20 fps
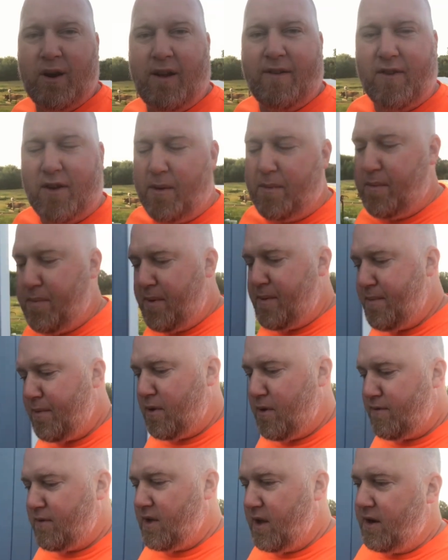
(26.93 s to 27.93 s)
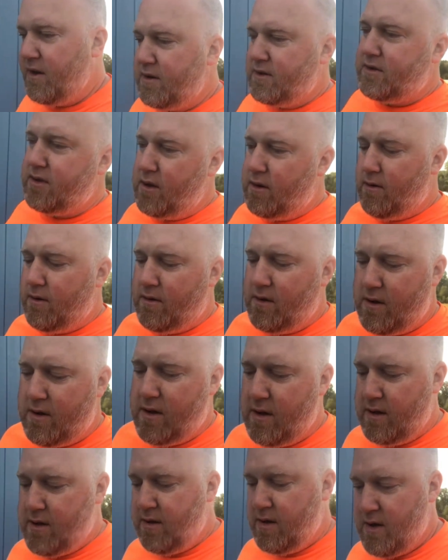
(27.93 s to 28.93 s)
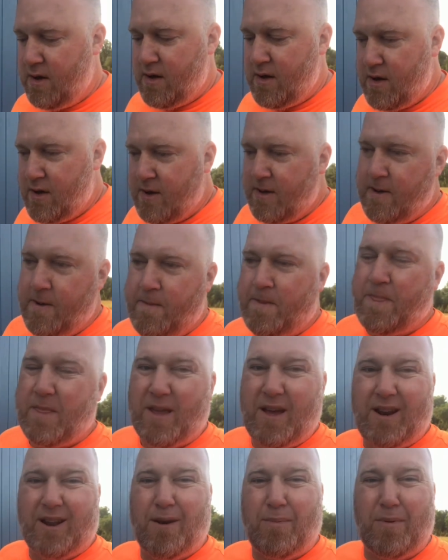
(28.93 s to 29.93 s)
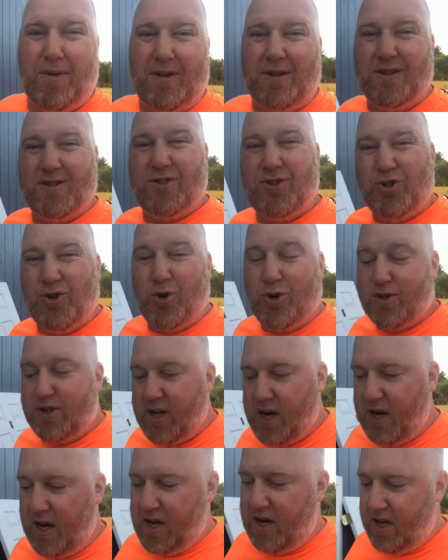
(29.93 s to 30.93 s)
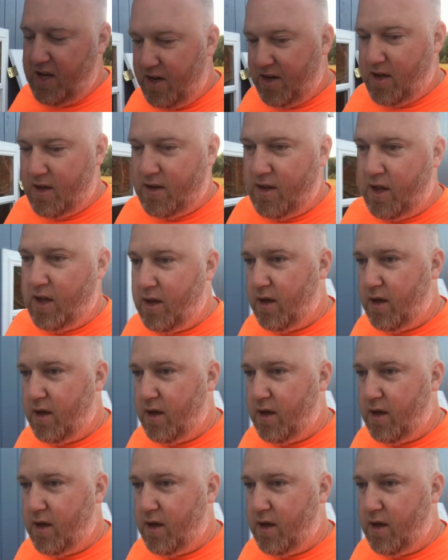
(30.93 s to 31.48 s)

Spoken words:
gonna have a couple people over later, so I have a couple chores that I need to get done.